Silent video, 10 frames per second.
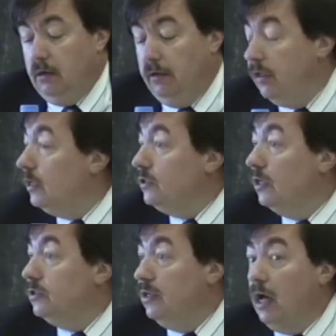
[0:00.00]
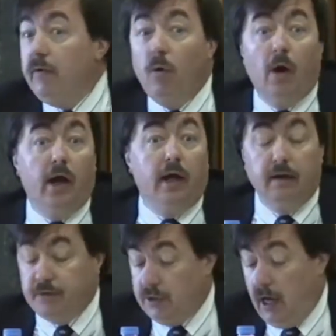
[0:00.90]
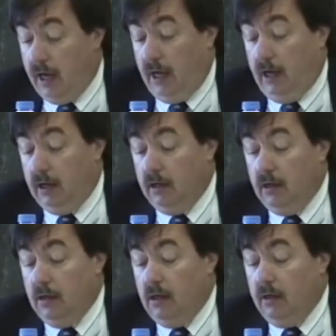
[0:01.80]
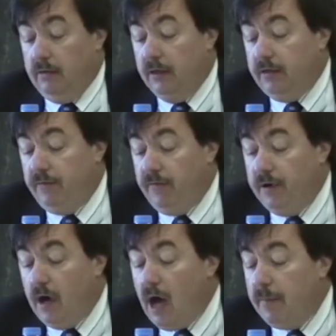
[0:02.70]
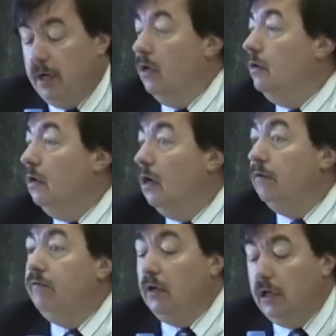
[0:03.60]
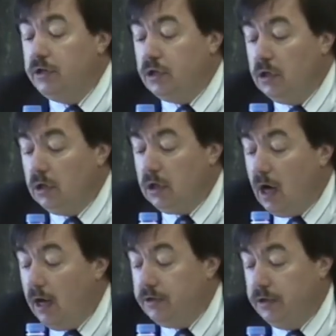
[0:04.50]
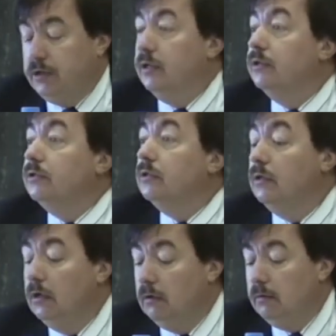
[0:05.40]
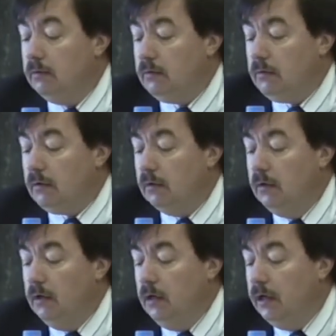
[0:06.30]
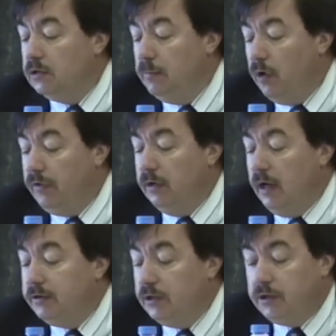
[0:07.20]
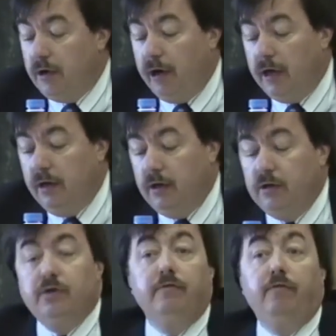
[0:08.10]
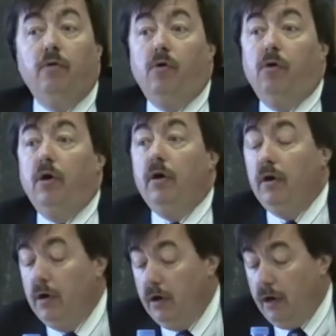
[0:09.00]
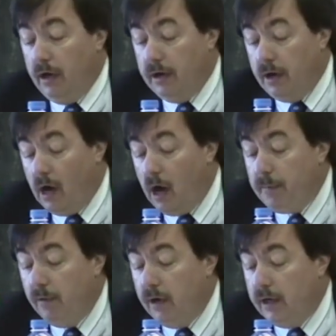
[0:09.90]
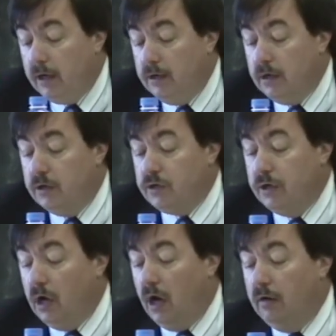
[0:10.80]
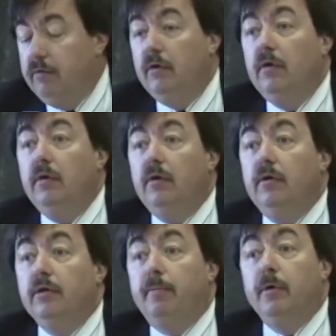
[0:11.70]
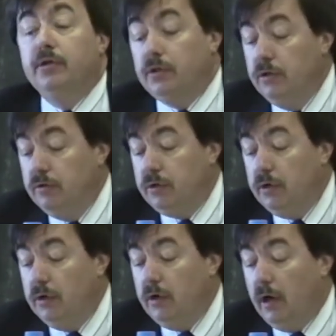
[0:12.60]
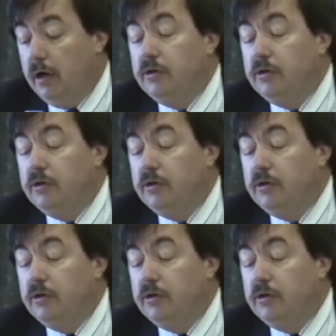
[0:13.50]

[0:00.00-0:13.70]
This is another way of saying that the phenomenon of volitional consciousness is both a necessary condition for and an operating condition of the pursuit and